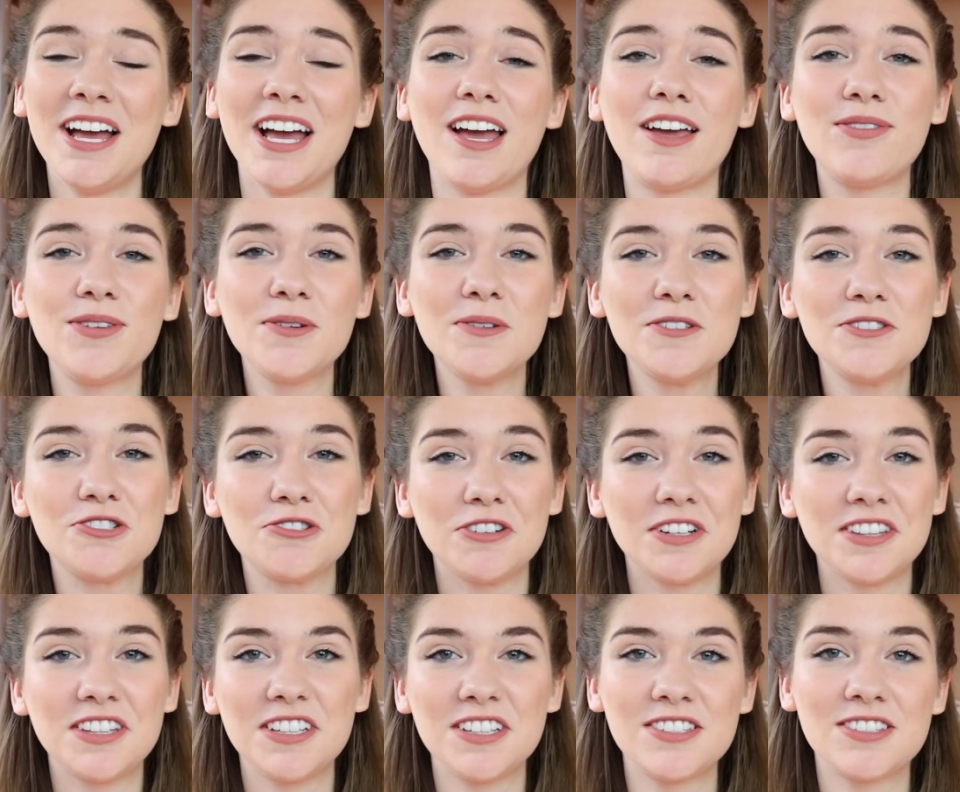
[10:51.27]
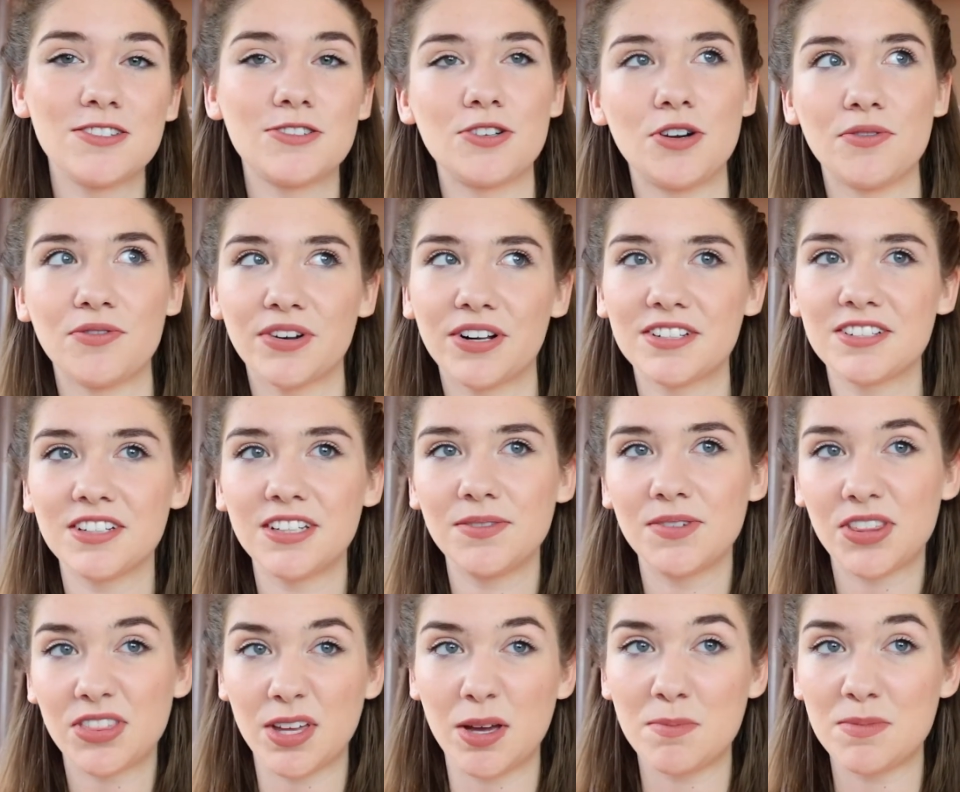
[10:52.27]
If you enjoyed this, don't forget to leave
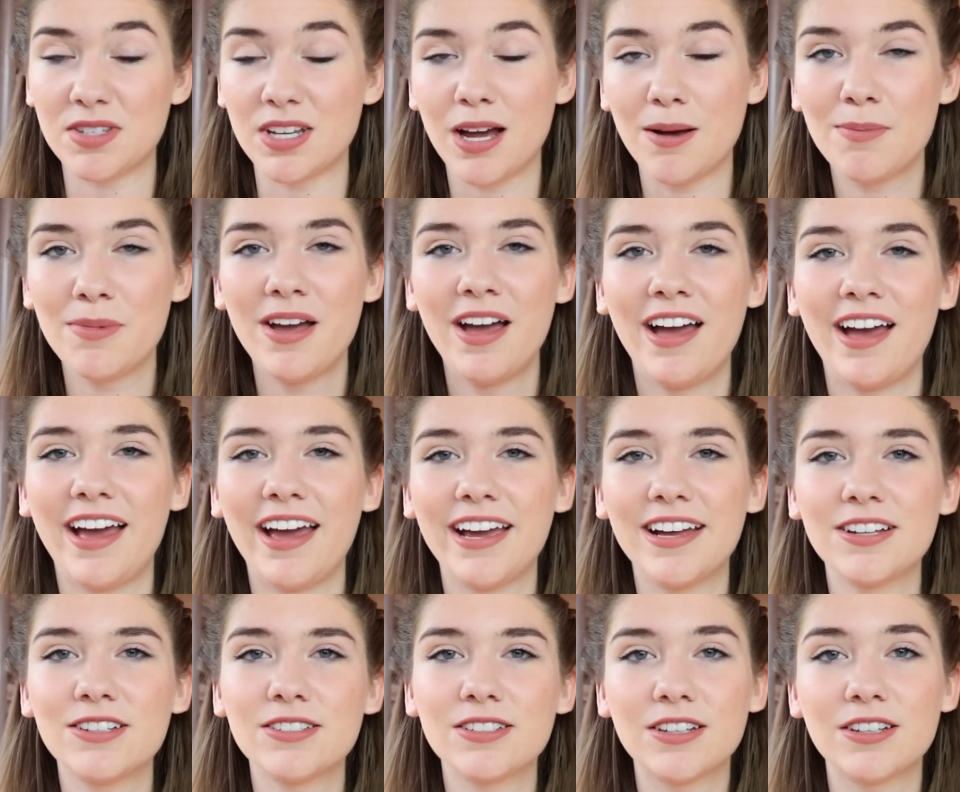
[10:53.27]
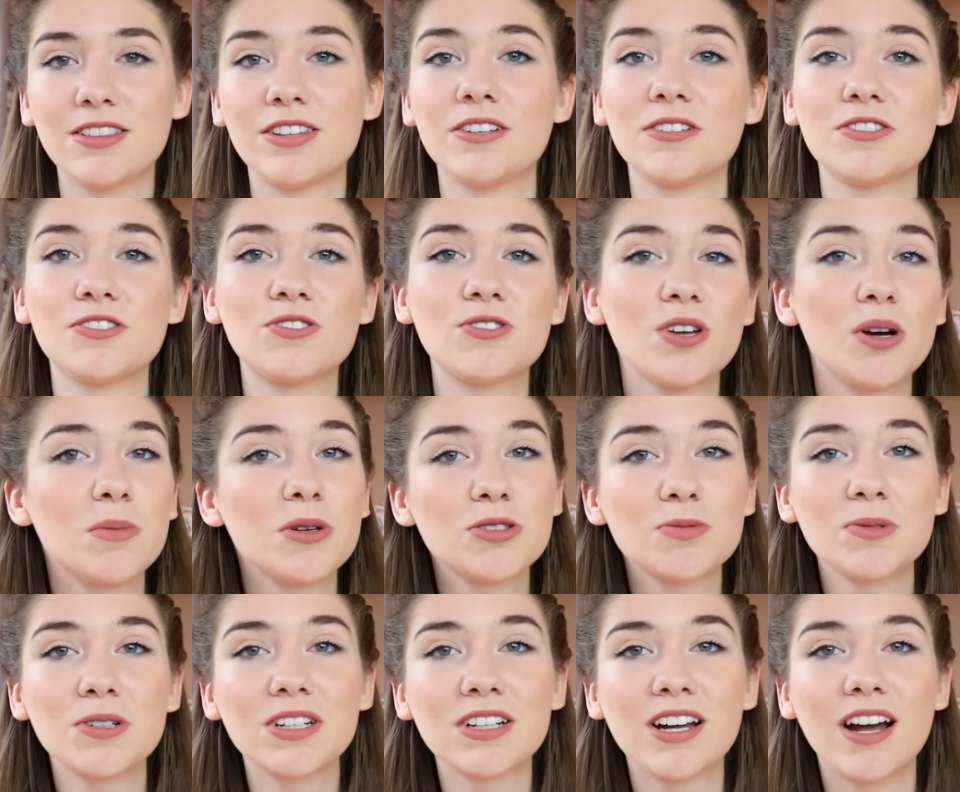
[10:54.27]
a thumbs up, and there's so much
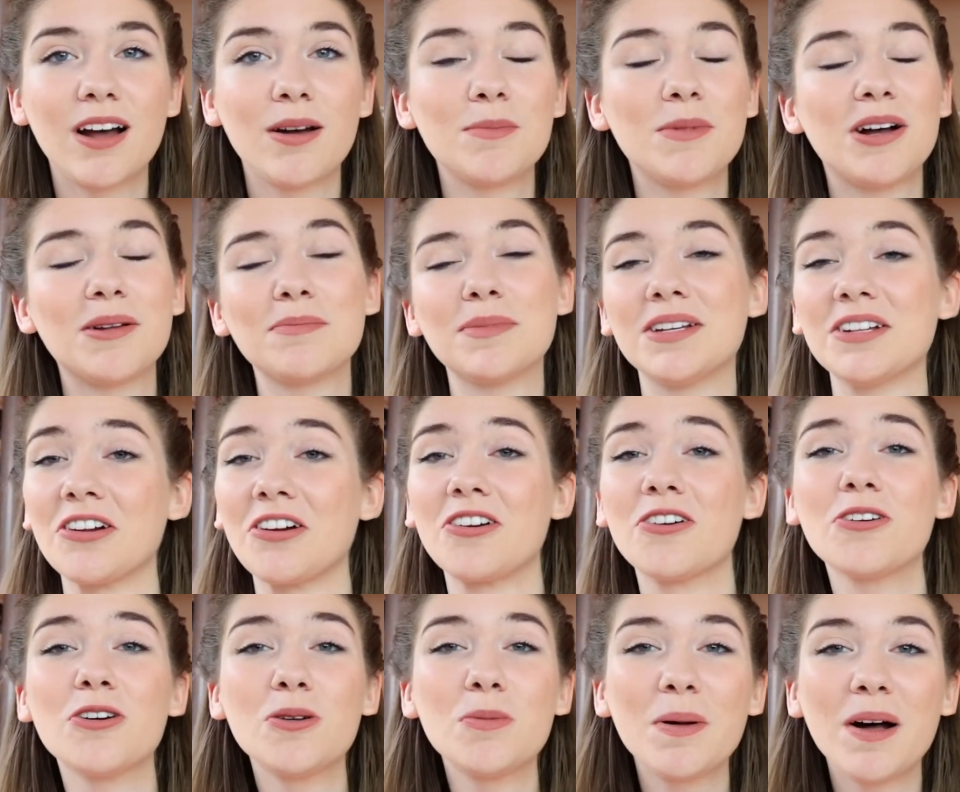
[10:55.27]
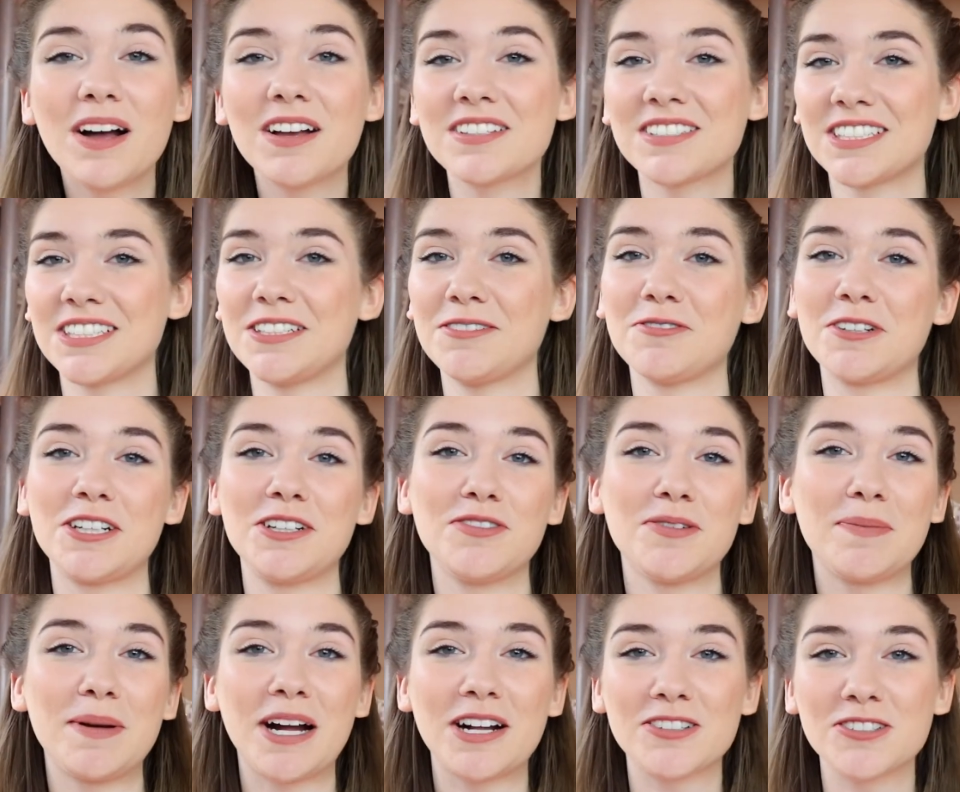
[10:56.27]
more to come on being a girl boss, getting ready
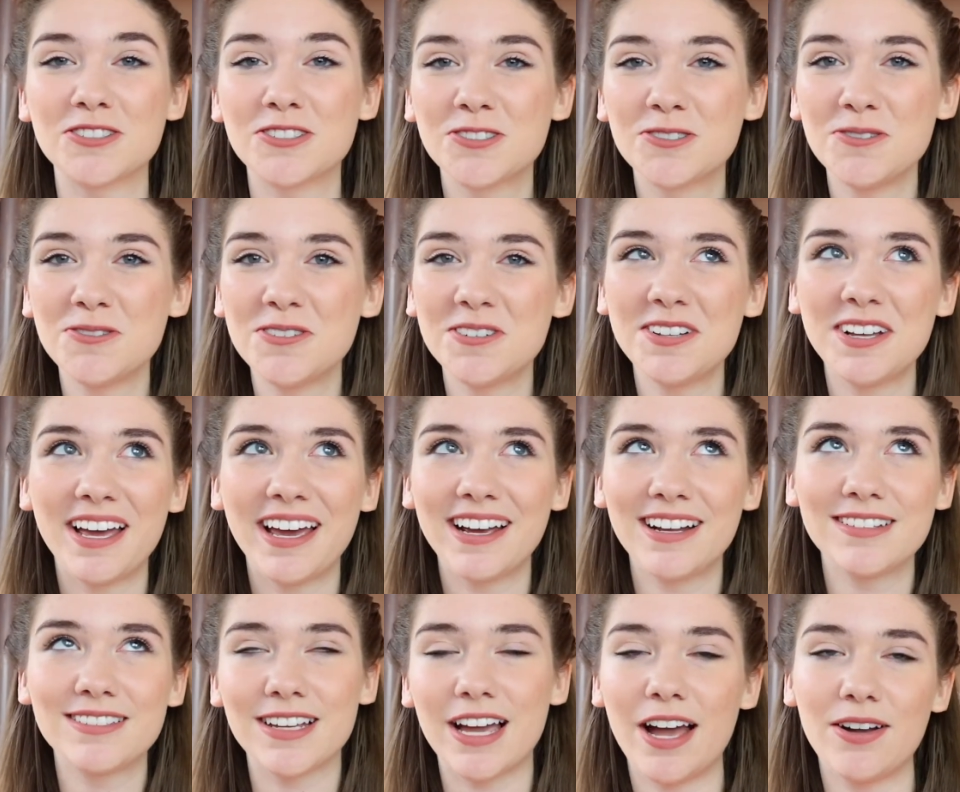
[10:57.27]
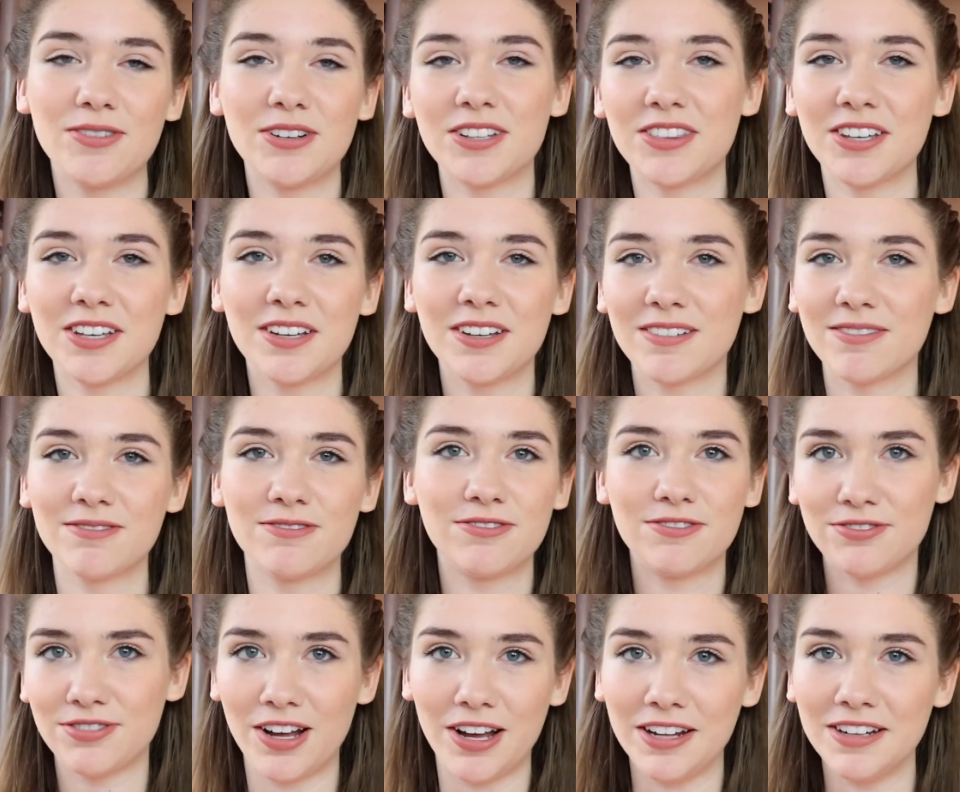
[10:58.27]
for back to school, and everything
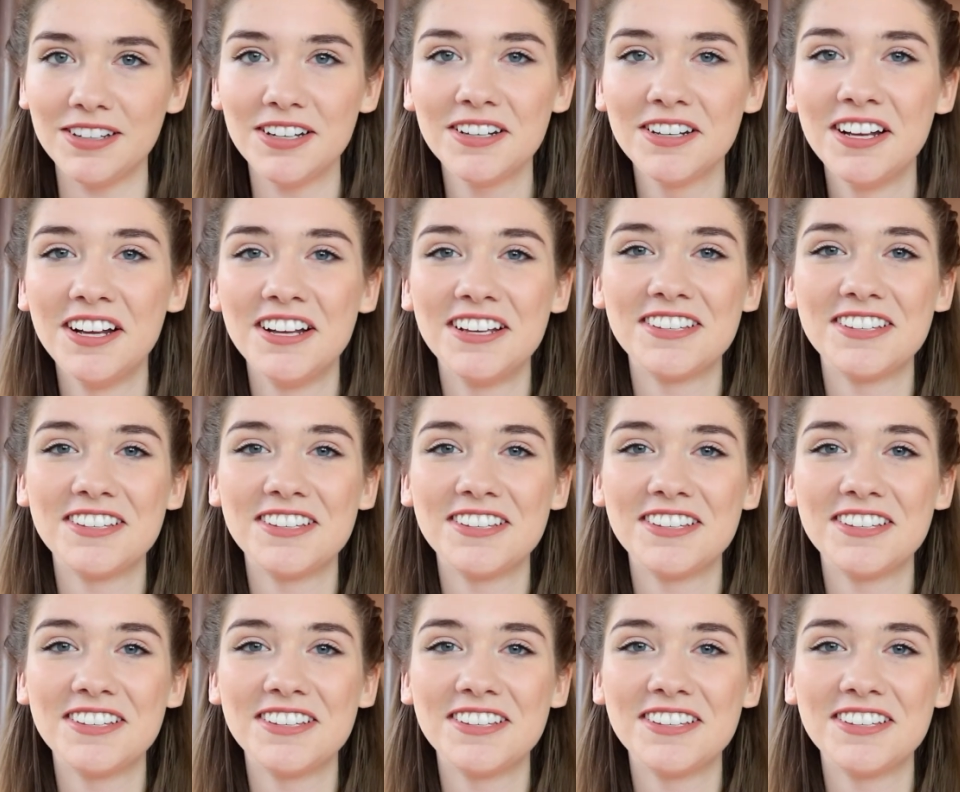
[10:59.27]
fun.